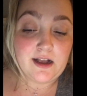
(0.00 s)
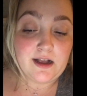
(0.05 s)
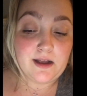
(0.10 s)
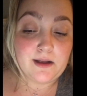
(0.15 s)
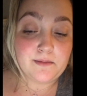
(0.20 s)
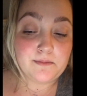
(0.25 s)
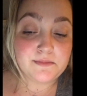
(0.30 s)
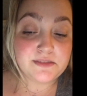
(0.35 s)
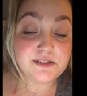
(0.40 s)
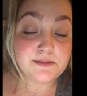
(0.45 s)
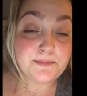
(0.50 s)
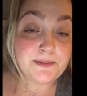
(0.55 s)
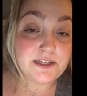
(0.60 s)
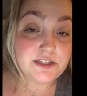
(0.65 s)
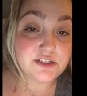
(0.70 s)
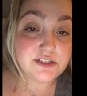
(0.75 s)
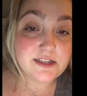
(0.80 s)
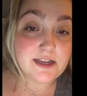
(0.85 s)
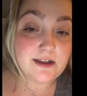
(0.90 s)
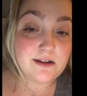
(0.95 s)

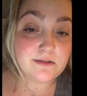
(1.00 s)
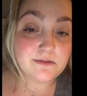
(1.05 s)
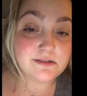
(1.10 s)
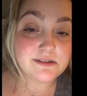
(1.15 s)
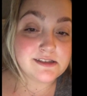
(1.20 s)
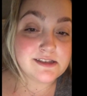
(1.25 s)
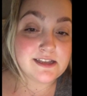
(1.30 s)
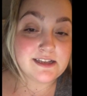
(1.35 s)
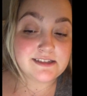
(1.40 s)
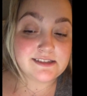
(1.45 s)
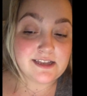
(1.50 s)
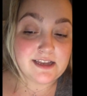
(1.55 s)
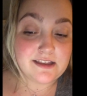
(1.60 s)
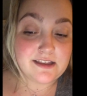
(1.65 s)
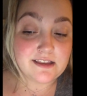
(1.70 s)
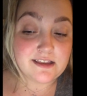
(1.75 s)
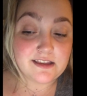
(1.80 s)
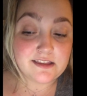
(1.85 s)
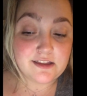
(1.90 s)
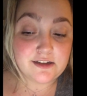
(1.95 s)
speech sounds. They say
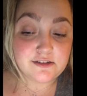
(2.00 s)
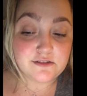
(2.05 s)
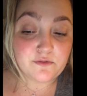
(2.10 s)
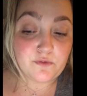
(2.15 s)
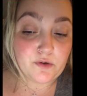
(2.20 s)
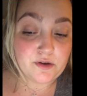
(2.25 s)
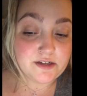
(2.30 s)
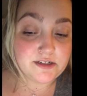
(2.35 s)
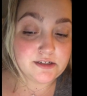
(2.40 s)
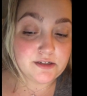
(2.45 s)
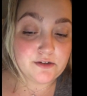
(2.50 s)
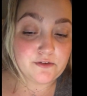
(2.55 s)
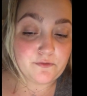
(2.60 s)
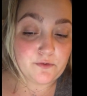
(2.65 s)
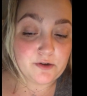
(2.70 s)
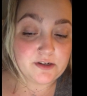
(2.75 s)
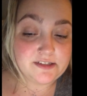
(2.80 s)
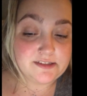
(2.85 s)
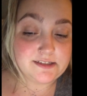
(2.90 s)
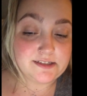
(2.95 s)
that there's 42 to
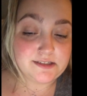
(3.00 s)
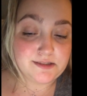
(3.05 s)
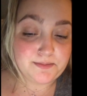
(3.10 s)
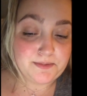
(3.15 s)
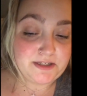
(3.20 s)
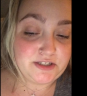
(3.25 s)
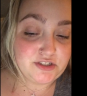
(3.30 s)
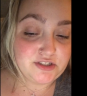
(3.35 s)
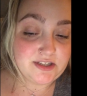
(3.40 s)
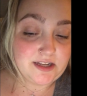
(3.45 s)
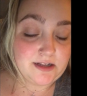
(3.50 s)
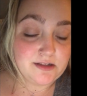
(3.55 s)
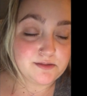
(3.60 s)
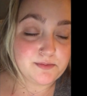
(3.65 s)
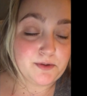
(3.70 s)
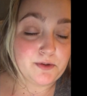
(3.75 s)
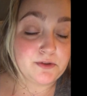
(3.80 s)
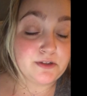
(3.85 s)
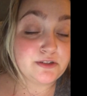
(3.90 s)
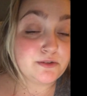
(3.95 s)
46 speech sounds, but
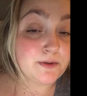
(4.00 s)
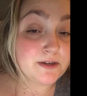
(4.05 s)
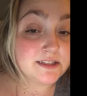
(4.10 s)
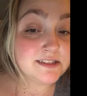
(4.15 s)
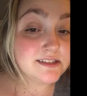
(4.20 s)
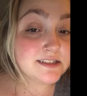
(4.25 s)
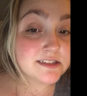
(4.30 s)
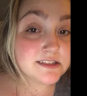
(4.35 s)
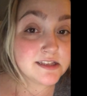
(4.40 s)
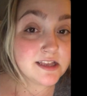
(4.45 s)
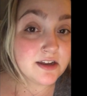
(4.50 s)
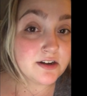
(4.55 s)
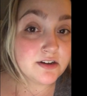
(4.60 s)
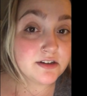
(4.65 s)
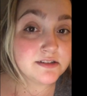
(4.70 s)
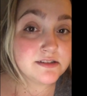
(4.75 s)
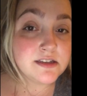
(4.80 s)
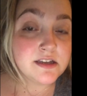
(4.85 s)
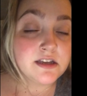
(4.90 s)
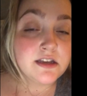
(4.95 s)
only 26
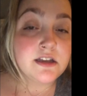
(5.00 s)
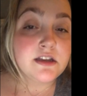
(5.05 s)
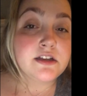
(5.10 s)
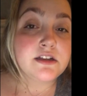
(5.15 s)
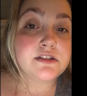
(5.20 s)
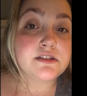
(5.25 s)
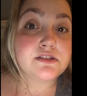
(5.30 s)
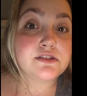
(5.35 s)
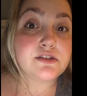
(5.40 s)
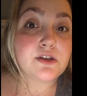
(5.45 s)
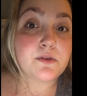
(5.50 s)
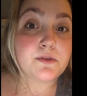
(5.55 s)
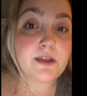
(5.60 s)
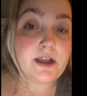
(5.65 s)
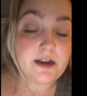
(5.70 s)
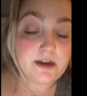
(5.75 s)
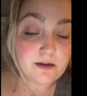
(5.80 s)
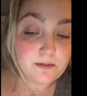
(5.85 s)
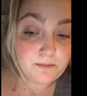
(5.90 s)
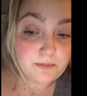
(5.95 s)
letters. So
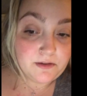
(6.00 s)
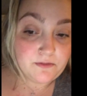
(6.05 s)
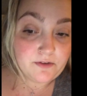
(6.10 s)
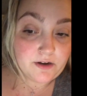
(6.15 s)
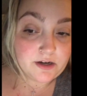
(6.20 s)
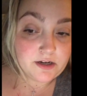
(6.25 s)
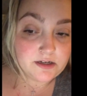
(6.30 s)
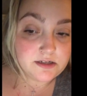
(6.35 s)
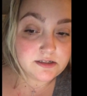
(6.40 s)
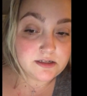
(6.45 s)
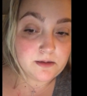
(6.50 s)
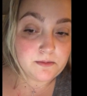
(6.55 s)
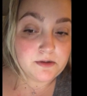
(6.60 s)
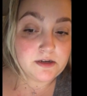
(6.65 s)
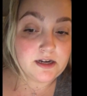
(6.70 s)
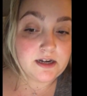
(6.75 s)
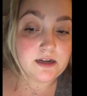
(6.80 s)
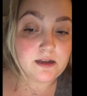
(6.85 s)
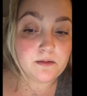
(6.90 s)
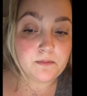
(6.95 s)
that can be very
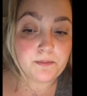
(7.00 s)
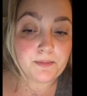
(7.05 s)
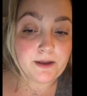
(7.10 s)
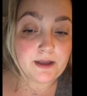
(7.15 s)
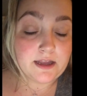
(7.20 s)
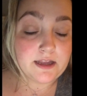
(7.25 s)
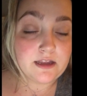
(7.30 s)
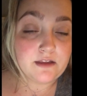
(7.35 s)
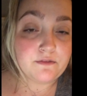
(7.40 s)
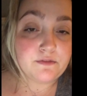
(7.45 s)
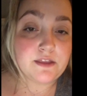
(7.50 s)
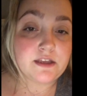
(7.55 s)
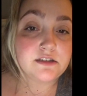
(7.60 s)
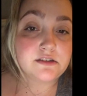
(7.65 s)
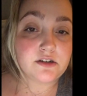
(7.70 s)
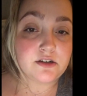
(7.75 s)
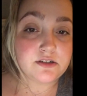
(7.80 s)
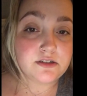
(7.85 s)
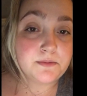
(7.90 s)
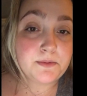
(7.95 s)
intimidating, but if they
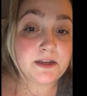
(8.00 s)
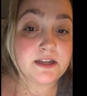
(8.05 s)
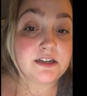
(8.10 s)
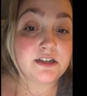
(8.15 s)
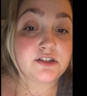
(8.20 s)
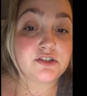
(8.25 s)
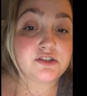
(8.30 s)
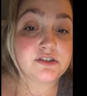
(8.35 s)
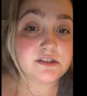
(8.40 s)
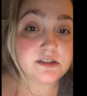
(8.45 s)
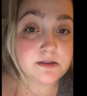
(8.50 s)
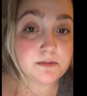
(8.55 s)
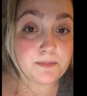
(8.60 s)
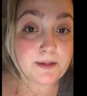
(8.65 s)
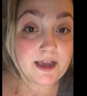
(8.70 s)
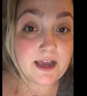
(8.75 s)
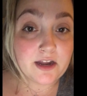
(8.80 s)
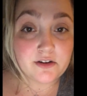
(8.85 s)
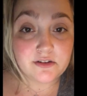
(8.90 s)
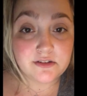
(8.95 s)
start to pay attention to the
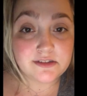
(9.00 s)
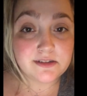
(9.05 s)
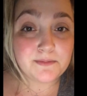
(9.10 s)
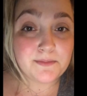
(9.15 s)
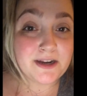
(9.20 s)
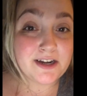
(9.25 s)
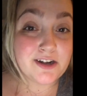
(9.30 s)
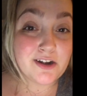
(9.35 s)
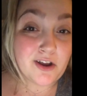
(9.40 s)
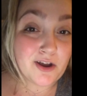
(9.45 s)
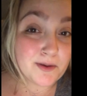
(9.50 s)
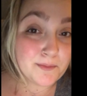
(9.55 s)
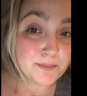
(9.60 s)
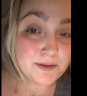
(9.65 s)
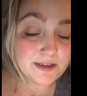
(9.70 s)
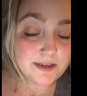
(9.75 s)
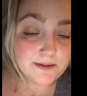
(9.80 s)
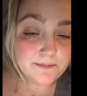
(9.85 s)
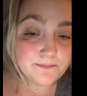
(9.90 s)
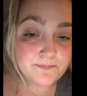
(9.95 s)
patterns, it might not
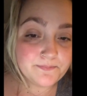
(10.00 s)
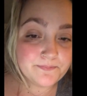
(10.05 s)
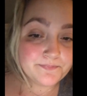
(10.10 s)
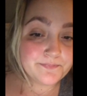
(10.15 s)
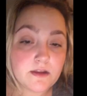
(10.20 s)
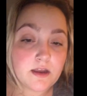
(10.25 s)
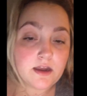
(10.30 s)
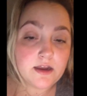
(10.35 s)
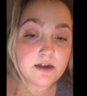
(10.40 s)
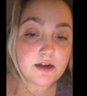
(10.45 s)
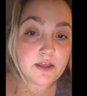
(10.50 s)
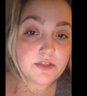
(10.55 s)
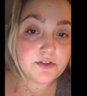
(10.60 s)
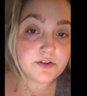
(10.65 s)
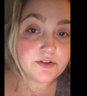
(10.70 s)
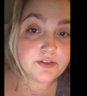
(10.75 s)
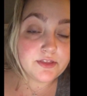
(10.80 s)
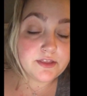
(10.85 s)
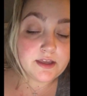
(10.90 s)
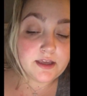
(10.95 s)
be. Another
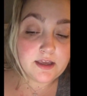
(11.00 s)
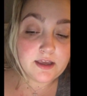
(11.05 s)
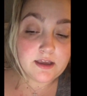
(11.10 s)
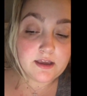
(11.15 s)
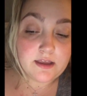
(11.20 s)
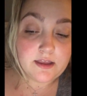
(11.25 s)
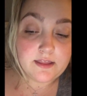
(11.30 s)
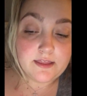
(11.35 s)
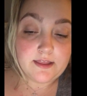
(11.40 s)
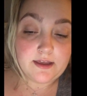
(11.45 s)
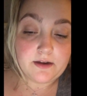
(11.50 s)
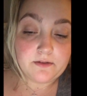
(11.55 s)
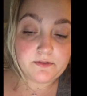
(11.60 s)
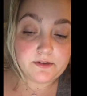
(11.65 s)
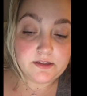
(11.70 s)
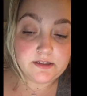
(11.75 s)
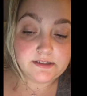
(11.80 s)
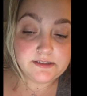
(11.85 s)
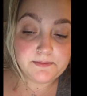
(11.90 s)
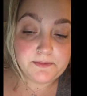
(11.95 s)
thing that
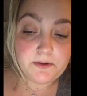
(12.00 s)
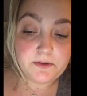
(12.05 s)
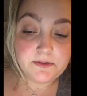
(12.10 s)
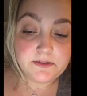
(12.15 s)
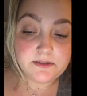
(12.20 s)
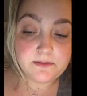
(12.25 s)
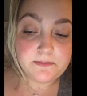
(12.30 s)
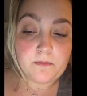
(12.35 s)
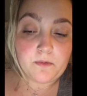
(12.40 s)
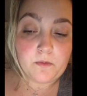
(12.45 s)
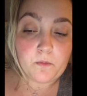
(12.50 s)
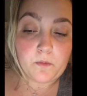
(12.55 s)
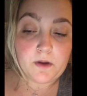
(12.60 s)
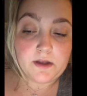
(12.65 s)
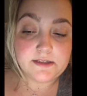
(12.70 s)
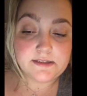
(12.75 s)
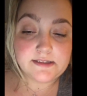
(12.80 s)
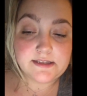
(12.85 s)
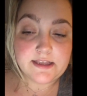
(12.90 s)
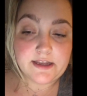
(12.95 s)
really spoke to me
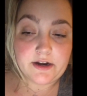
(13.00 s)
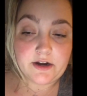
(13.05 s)
was their